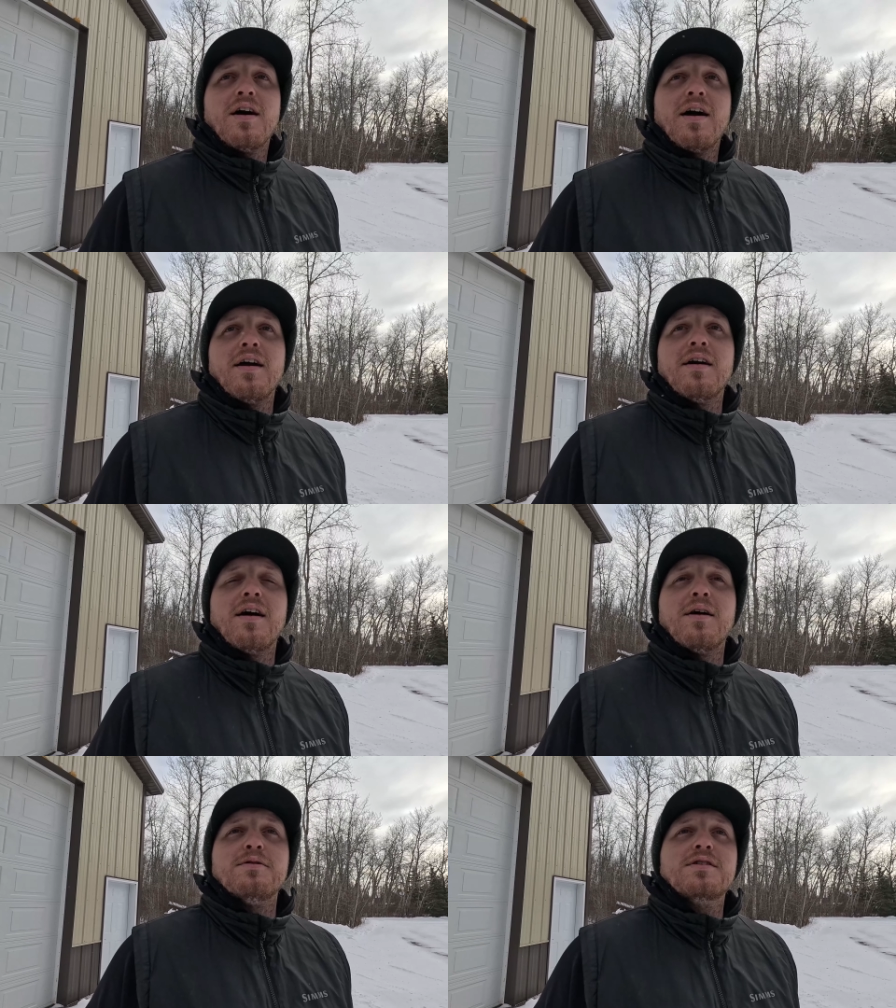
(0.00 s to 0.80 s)

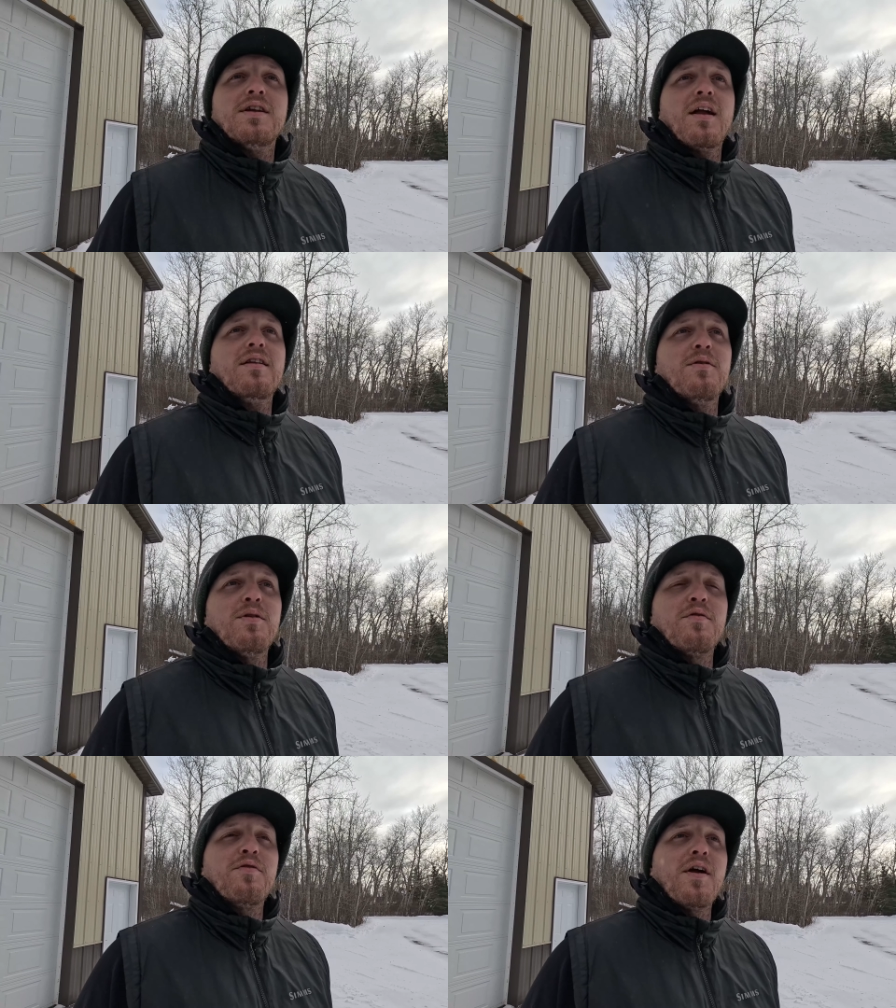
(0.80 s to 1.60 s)
I was connecting
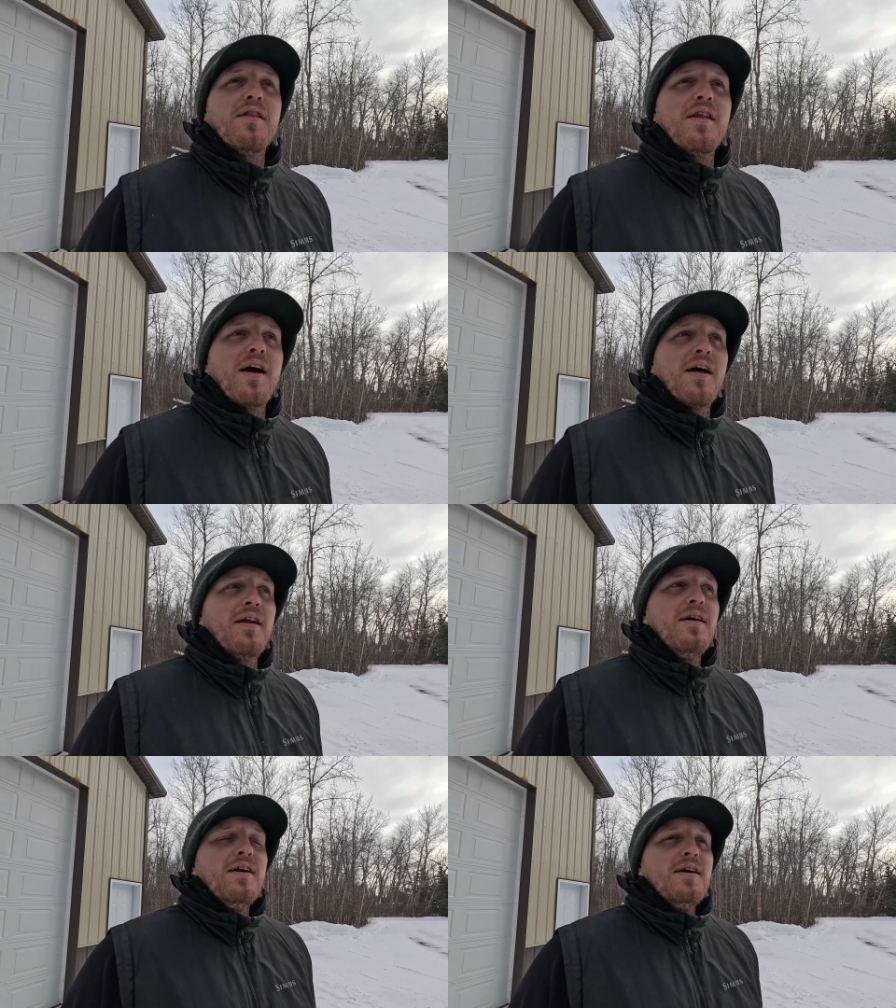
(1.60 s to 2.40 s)
with a friend that
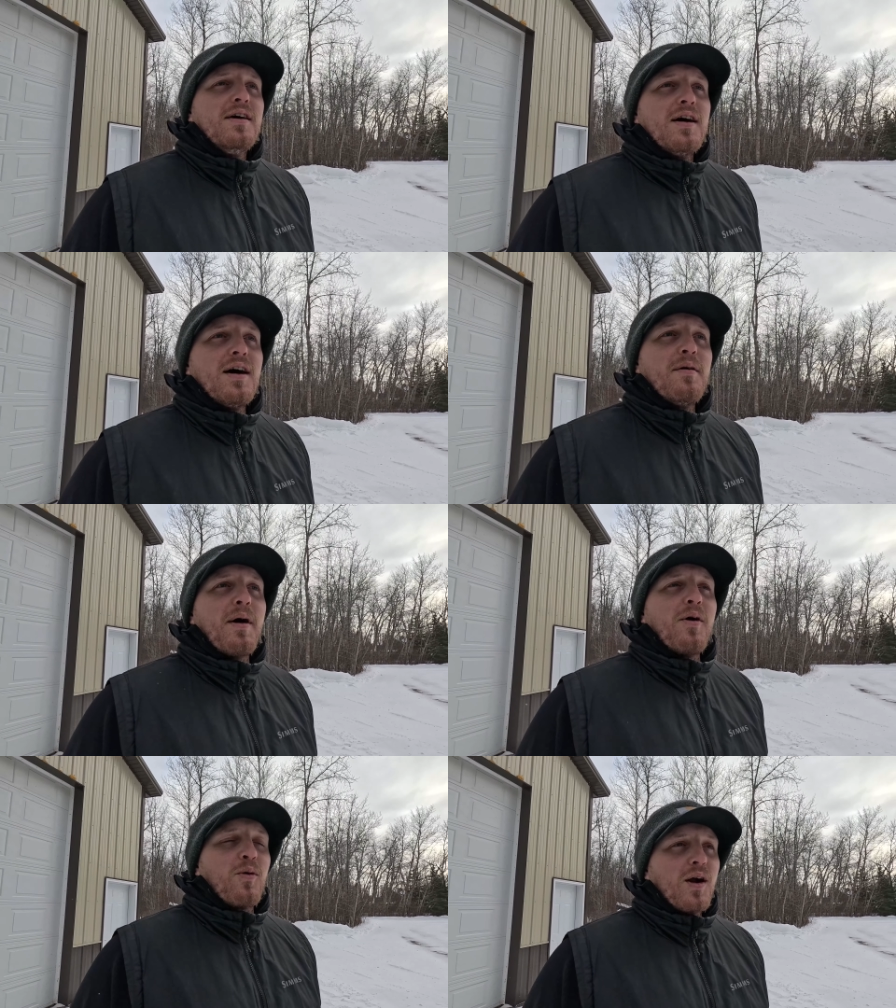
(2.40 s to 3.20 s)

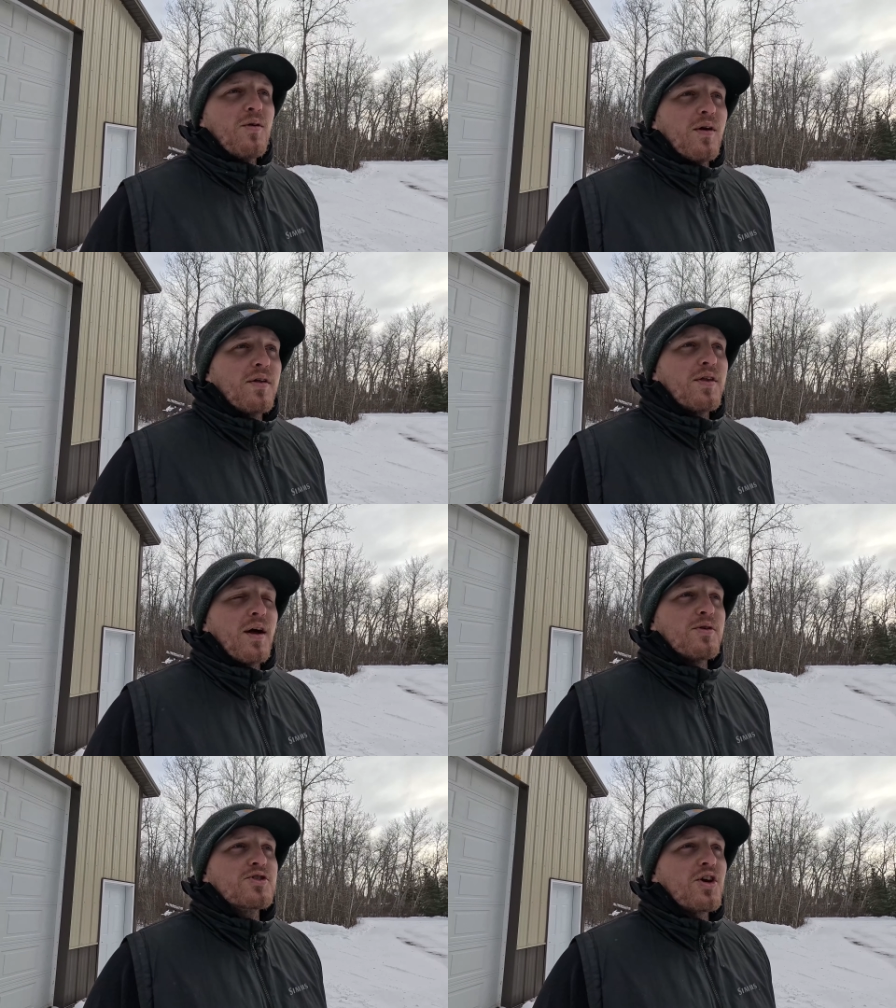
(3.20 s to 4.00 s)
I work with, and
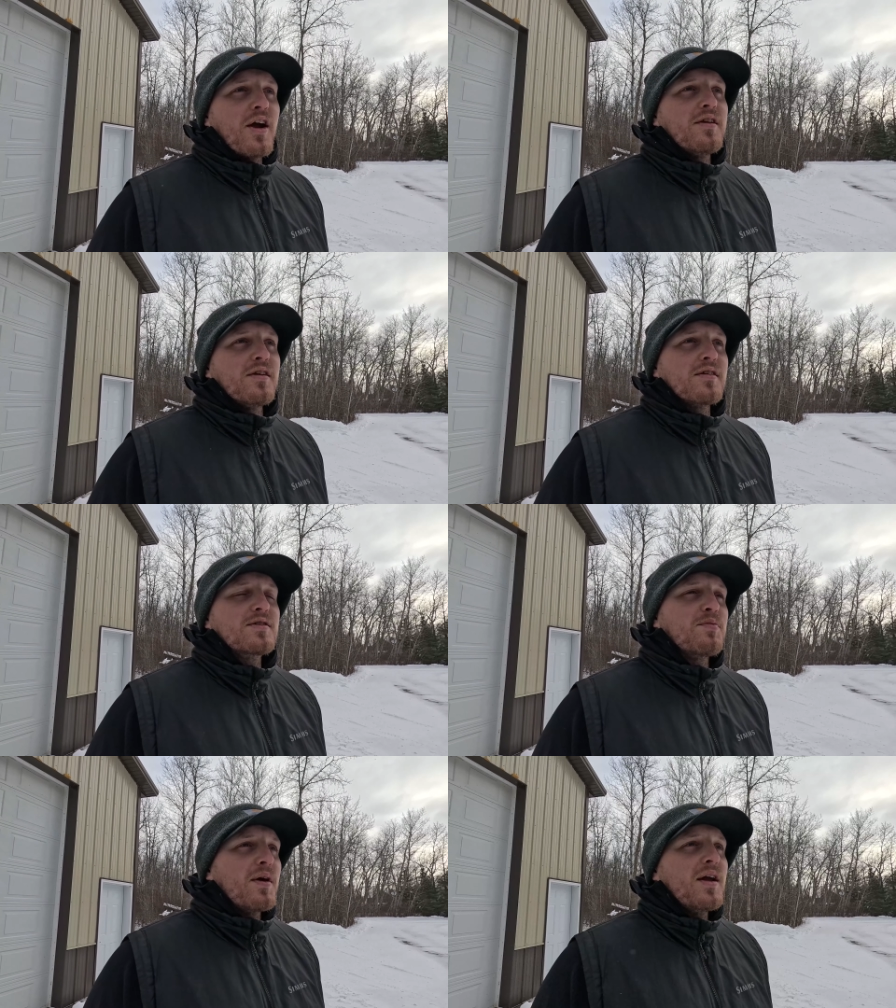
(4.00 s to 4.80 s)
I was trying to
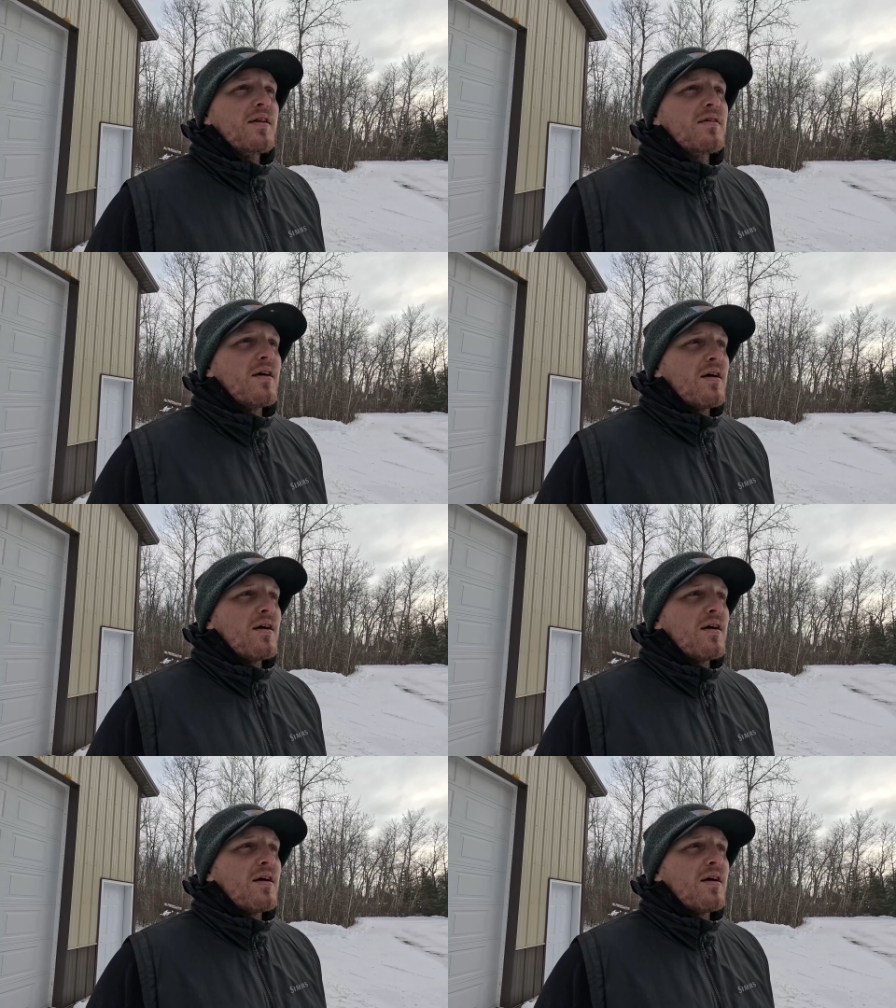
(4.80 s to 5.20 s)
explain,